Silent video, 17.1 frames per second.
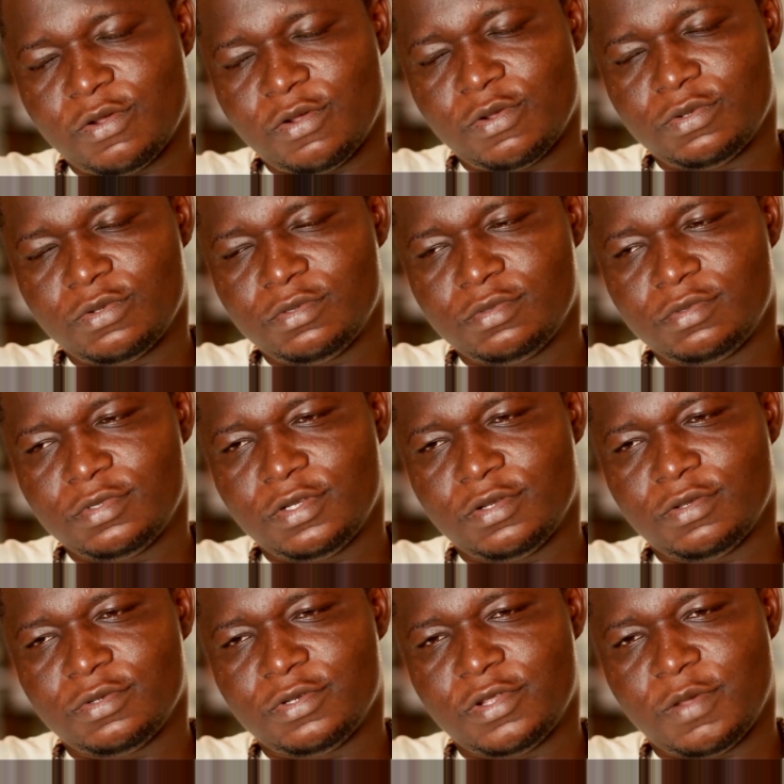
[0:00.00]
whole,
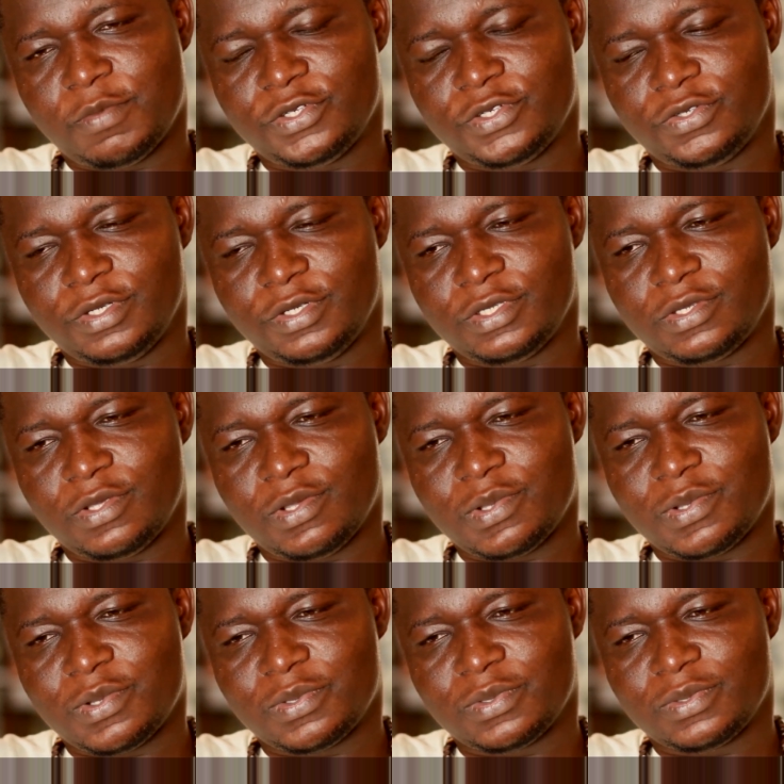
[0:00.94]
you know, dormitory.
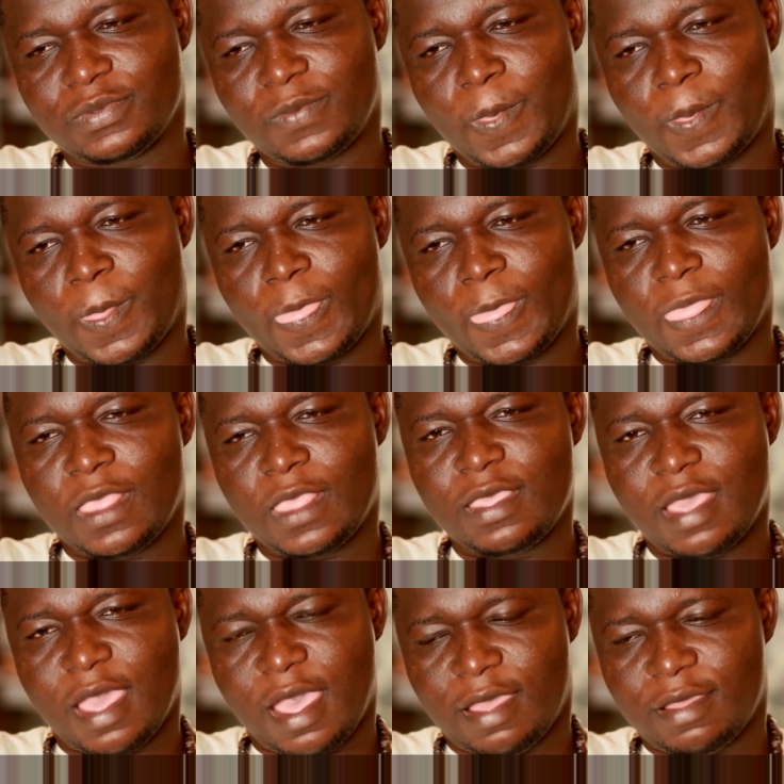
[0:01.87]
So,
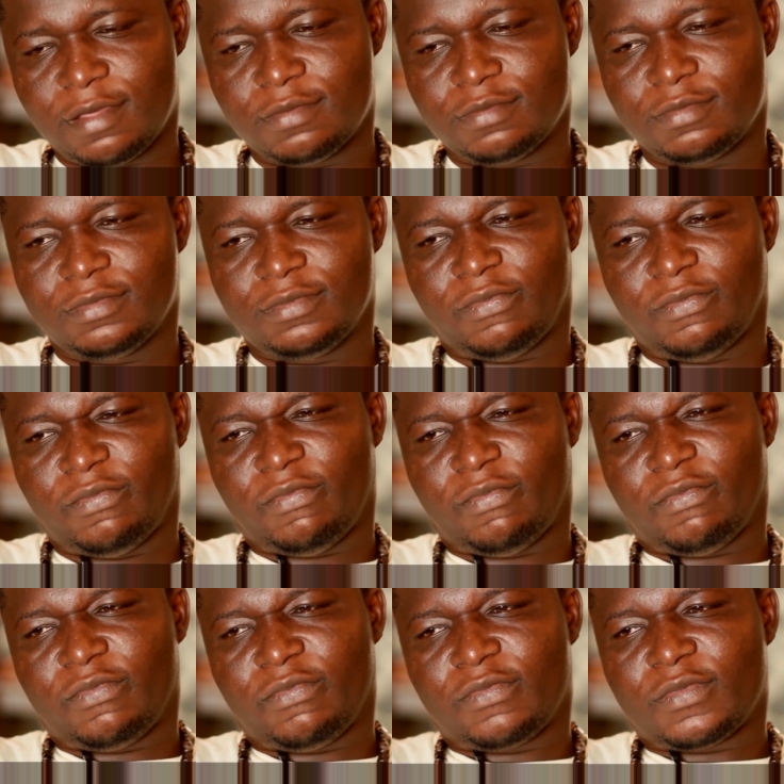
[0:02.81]
yeah.
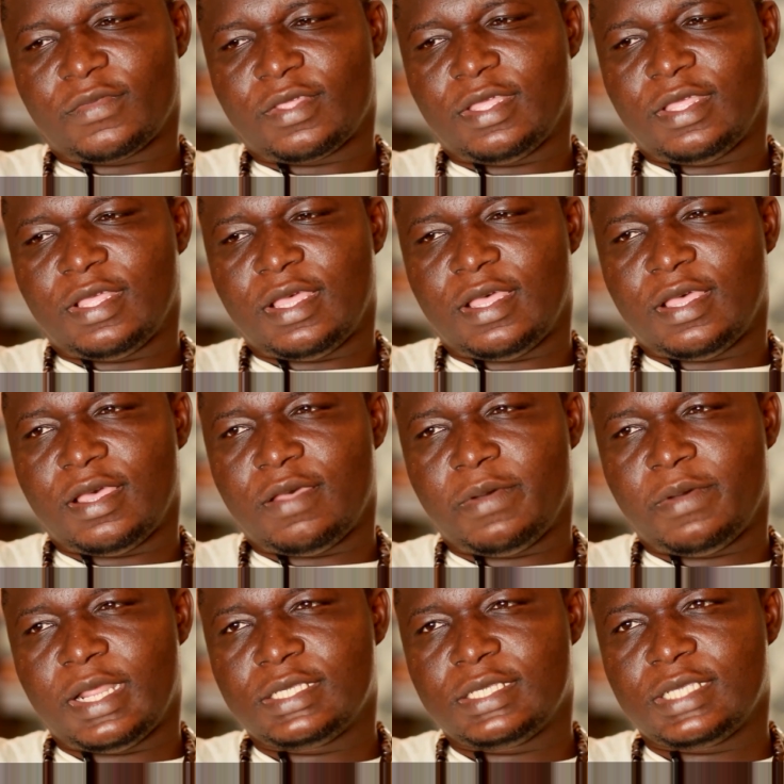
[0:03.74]

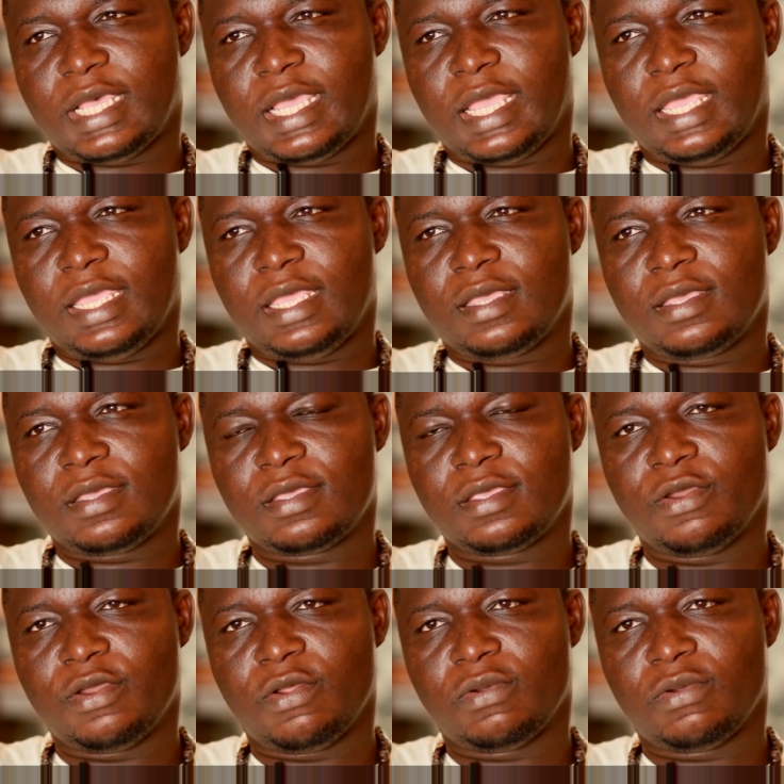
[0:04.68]
But as I,
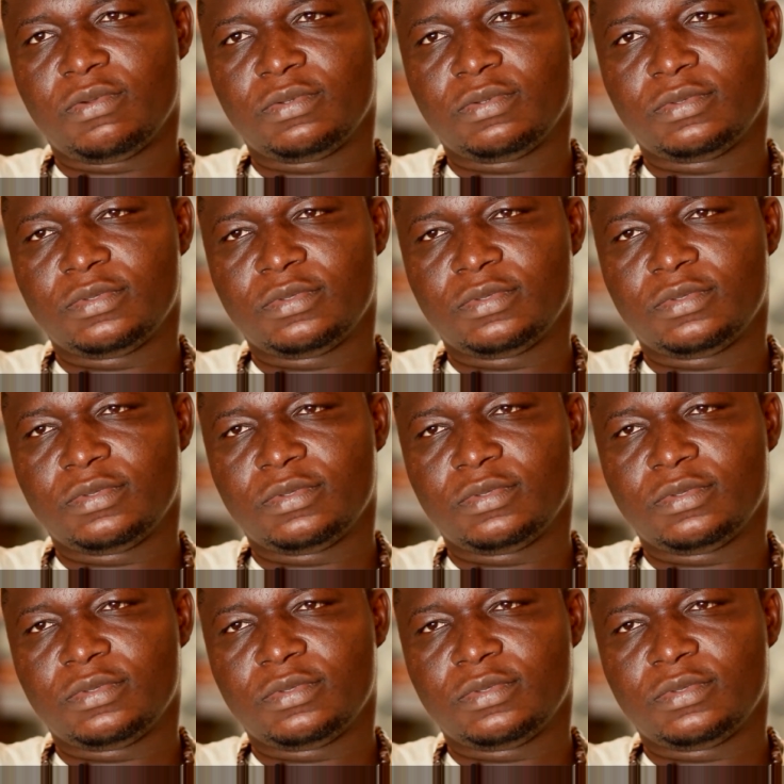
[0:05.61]
you know,